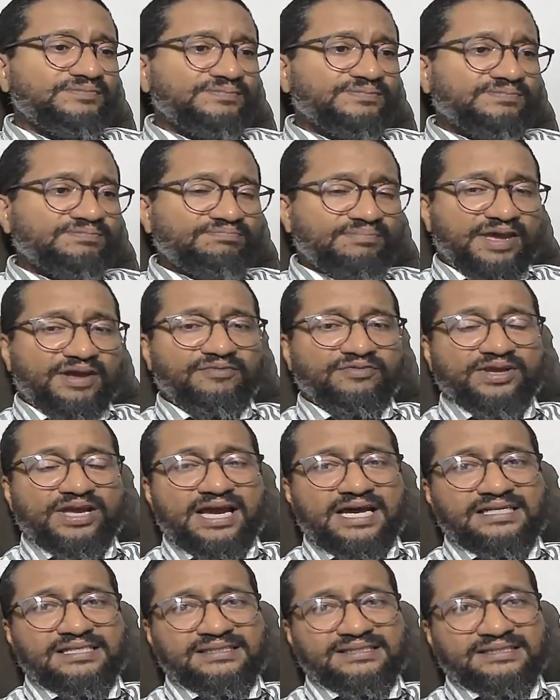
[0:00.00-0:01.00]
made
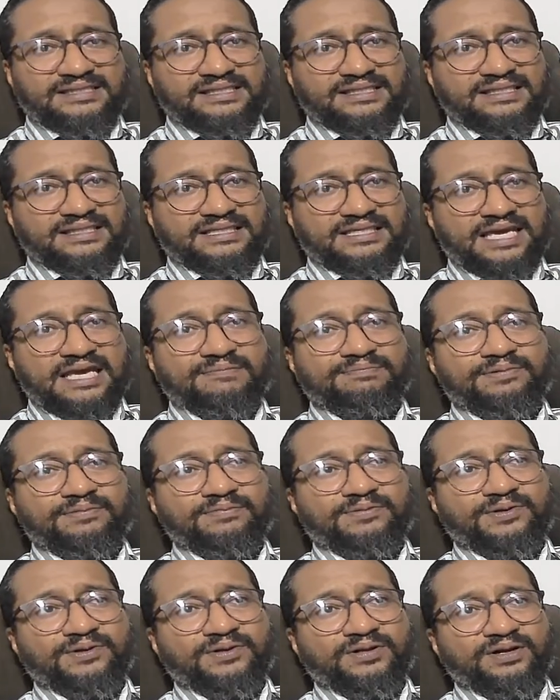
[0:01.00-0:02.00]
reality
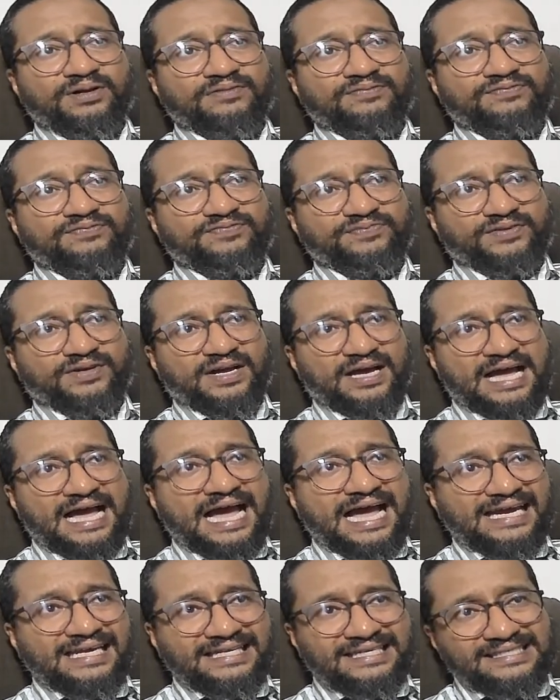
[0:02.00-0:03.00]
capable of
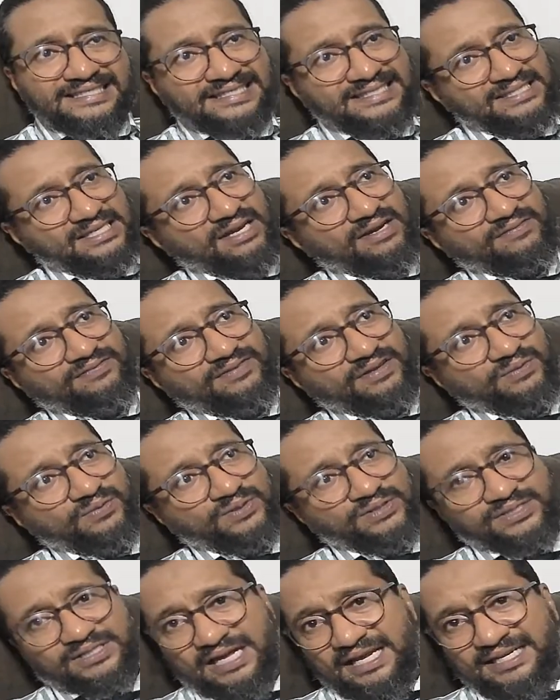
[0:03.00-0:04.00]
hiding stuff that
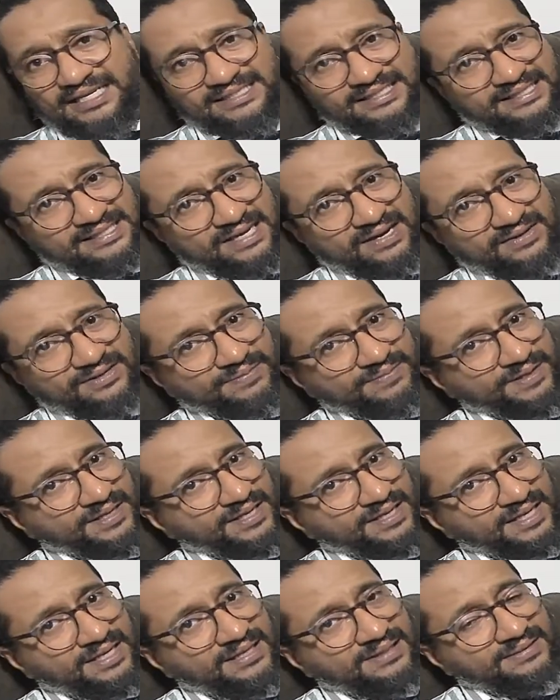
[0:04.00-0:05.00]
was not necessarily being
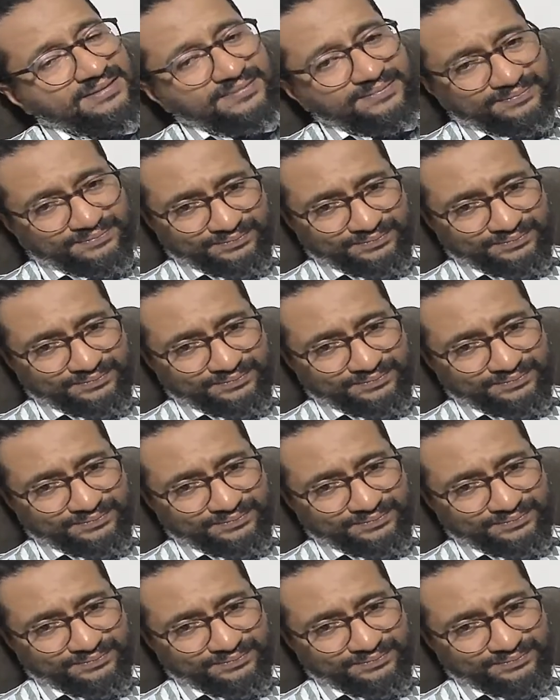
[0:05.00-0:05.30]
hidden